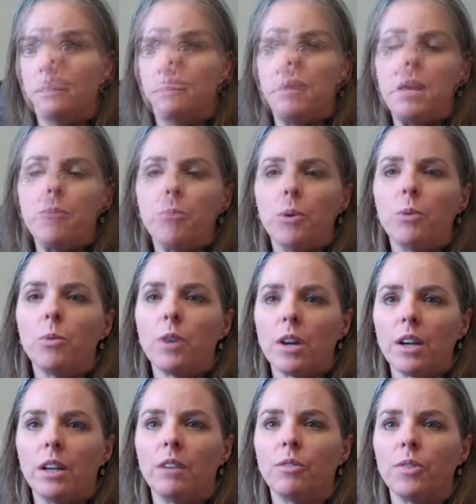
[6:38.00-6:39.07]
People
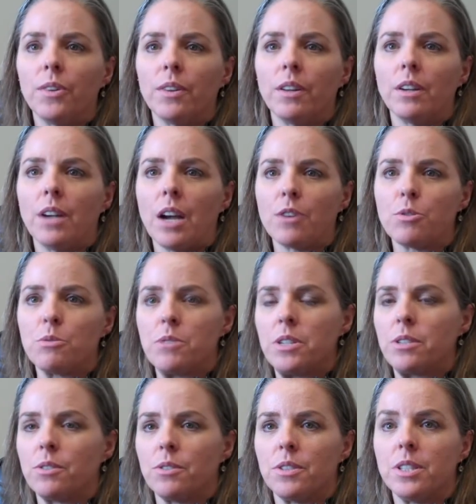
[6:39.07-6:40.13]
working for the Natural
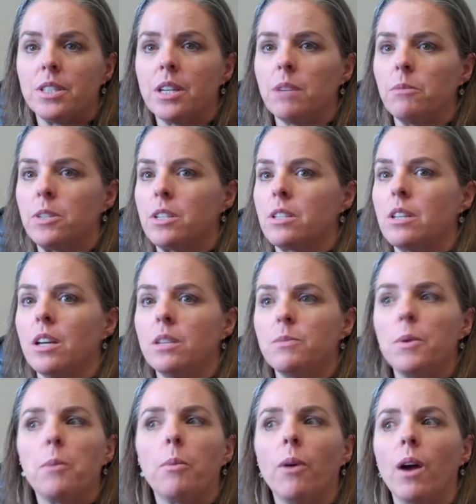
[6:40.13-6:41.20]
Resources Damage
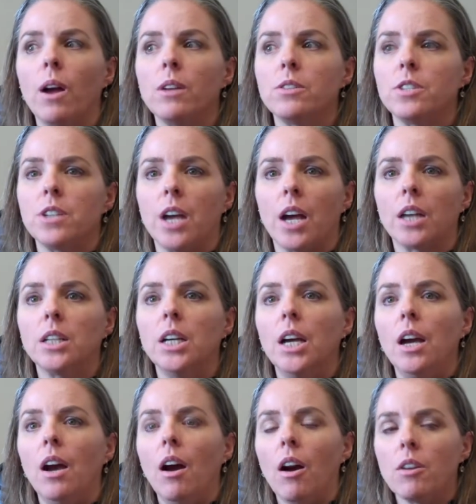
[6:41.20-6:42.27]
Assessment Project
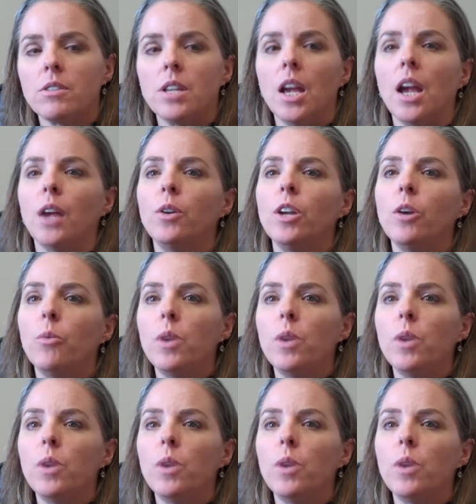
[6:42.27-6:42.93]
are saying,